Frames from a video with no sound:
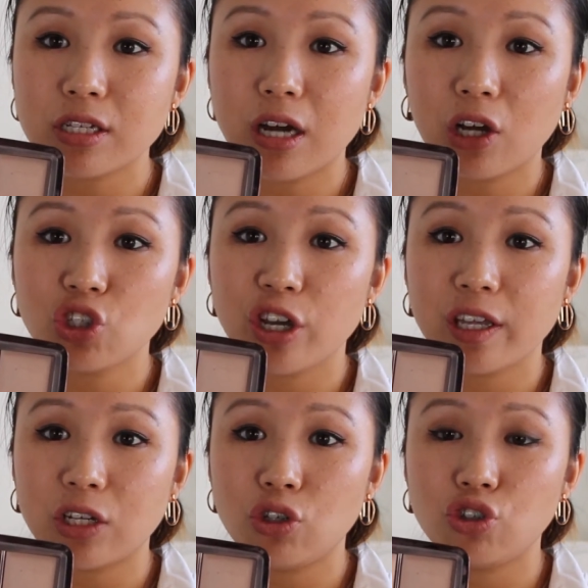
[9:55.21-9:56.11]
The darker
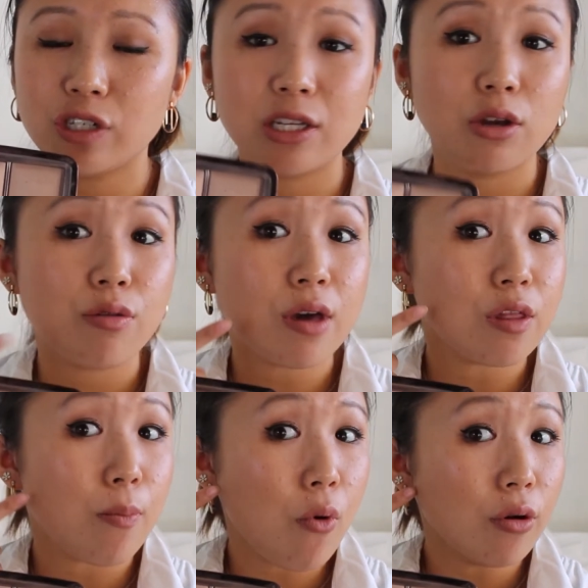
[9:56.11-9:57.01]
shade I usually use
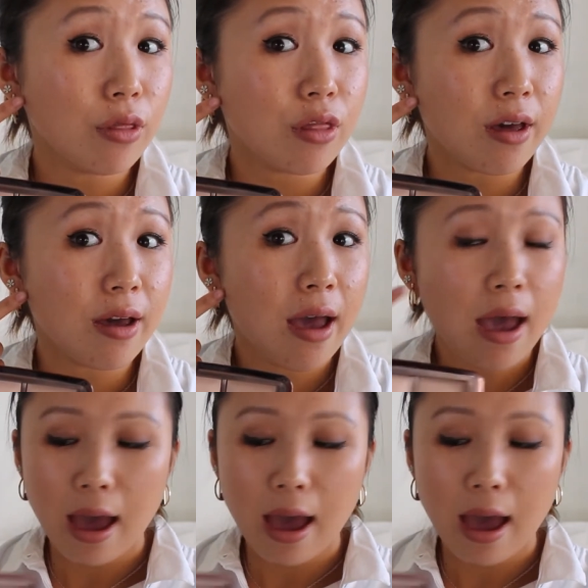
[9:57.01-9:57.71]
as a bronzer,